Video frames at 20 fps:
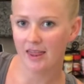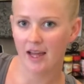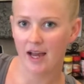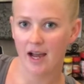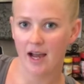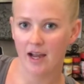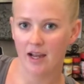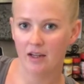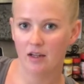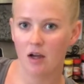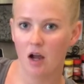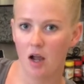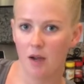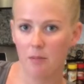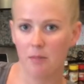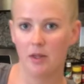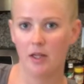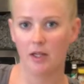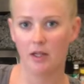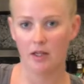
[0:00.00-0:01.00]
that
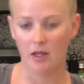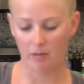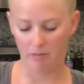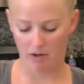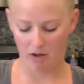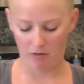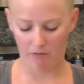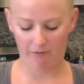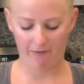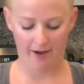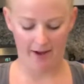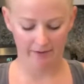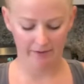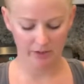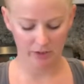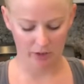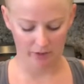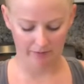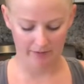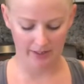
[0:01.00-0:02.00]
got me about 5
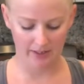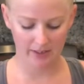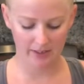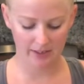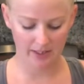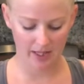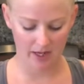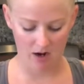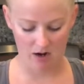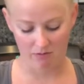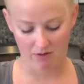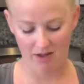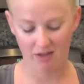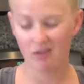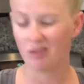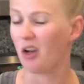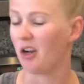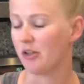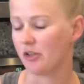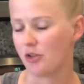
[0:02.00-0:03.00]
servings. They are
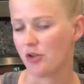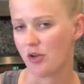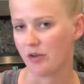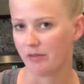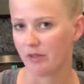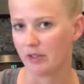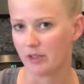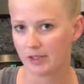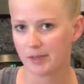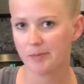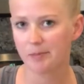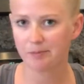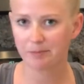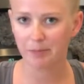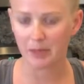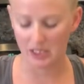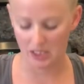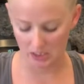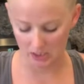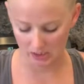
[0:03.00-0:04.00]
rather large servings
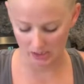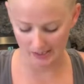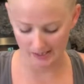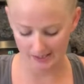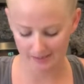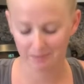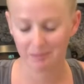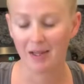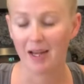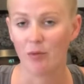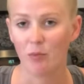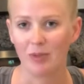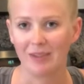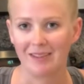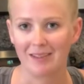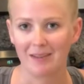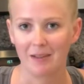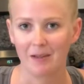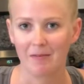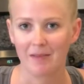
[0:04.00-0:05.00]
because I
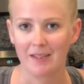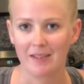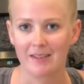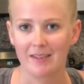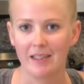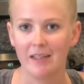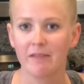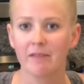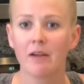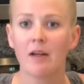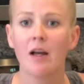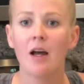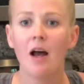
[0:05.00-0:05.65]
really love this stuff.